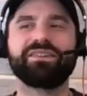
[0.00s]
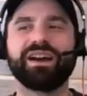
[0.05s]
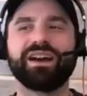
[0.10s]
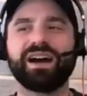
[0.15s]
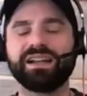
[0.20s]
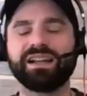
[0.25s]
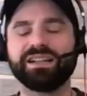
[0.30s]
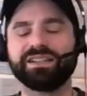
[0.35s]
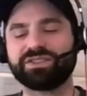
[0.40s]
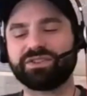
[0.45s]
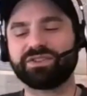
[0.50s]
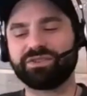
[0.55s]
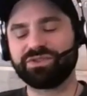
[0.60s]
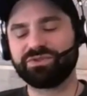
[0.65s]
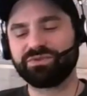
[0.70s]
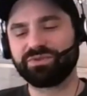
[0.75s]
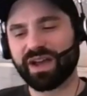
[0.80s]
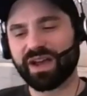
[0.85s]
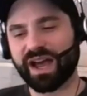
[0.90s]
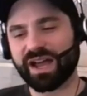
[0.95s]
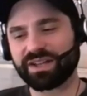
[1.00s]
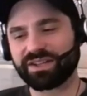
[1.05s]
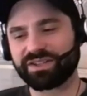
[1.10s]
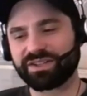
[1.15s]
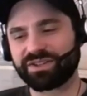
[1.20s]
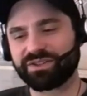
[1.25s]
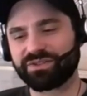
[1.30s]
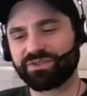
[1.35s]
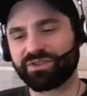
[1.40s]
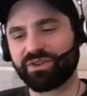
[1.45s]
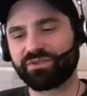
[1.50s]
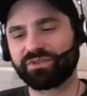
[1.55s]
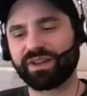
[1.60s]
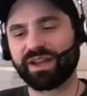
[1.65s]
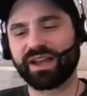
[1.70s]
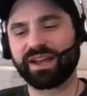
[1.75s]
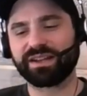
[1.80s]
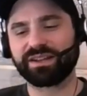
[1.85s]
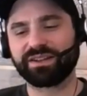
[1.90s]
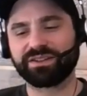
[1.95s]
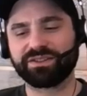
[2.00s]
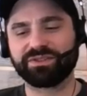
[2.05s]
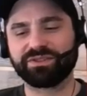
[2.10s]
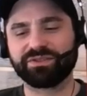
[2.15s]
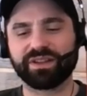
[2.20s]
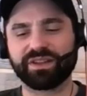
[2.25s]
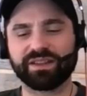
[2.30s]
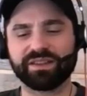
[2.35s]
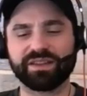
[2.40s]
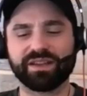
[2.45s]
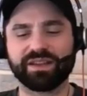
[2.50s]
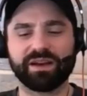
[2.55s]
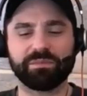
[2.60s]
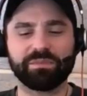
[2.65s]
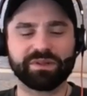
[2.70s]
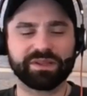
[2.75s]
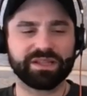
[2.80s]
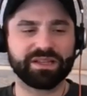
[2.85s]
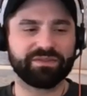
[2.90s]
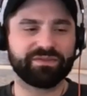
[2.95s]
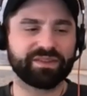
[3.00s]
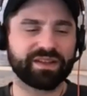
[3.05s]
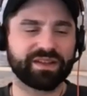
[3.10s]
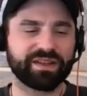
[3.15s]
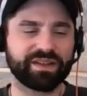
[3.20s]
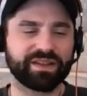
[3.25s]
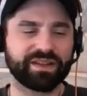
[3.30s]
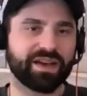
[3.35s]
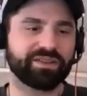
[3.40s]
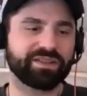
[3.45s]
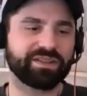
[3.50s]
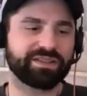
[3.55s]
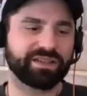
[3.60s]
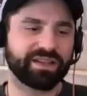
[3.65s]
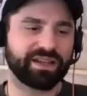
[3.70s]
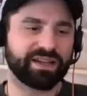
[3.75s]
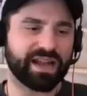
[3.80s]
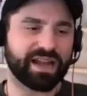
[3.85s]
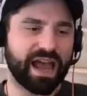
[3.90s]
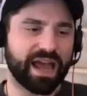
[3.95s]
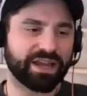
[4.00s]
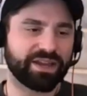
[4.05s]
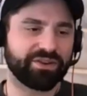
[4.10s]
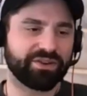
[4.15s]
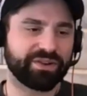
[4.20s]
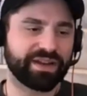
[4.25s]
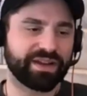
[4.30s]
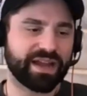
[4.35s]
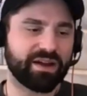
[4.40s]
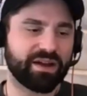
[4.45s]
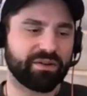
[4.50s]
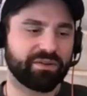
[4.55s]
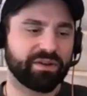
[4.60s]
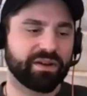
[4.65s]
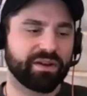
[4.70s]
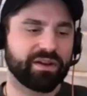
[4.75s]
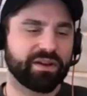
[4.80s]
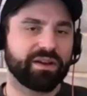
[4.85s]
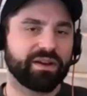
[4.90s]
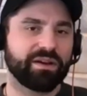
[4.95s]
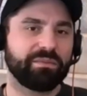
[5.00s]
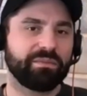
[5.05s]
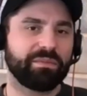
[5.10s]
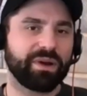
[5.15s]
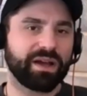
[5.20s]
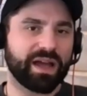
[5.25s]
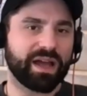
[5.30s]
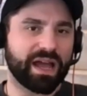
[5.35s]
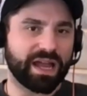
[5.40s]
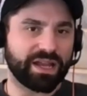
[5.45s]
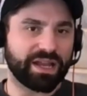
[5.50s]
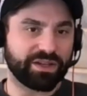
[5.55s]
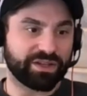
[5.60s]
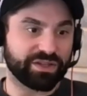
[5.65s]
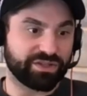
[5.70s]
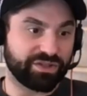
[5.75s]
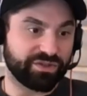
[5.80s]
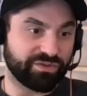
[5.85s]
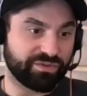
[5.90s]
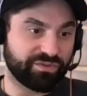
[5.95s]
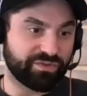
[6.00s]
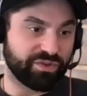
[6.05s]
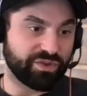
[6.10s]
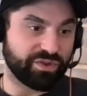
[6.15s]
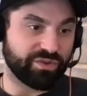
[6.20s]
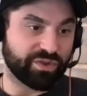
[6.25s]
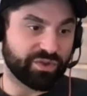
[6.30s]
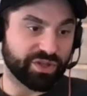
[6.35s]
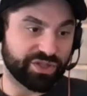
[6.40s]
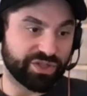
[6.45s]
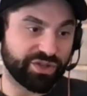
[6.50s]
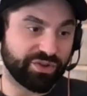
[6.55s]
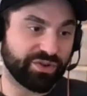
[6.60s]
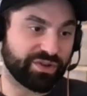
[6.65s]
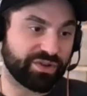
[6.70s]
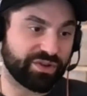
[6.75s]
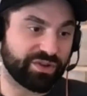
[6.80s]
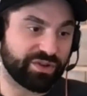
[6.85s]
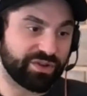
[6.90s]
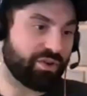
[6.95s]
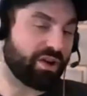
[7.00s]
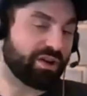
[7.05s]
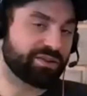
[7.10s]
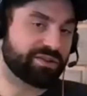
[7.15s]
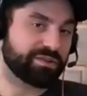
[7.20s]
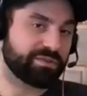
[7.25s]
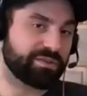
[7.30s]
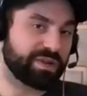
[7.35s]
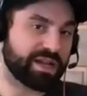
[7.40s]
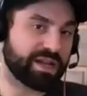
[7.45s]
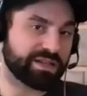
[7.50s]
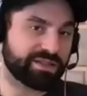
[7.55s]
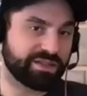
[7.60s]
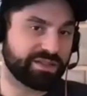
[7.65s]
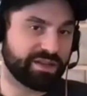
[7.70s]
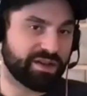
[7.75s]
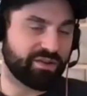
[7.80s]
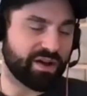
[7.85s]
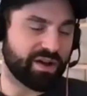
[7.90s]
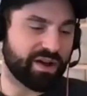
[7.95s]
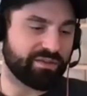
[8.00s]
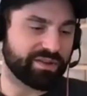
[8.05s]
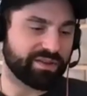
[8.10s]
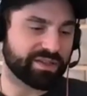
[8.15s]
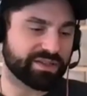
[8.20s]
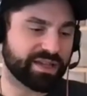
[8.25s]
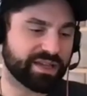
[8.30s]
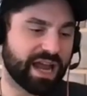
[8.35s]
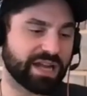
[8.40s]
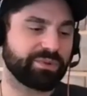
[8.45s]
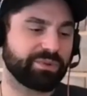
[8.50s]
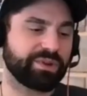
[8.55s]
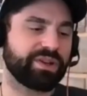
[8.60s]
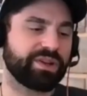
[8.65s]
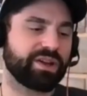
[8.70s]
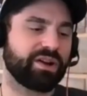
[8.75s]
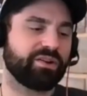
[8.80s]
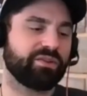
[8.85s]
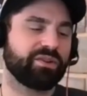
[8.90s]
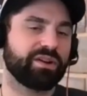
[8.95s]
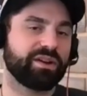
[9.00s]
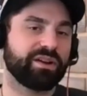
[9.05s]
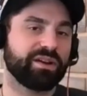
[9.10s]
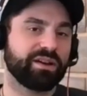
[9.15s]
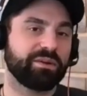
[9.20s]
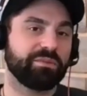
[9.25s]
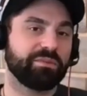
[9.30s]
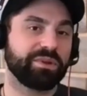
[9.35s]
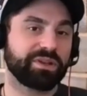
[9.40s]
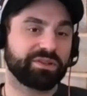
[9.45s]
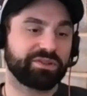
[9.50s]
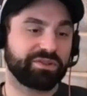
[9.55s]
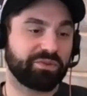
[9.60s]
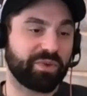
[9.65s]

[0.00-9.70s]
got it so you got into your own head your a, a belief that's obviously inaccurate now but because you've because you're you're awesome at seo obviously how do we know because you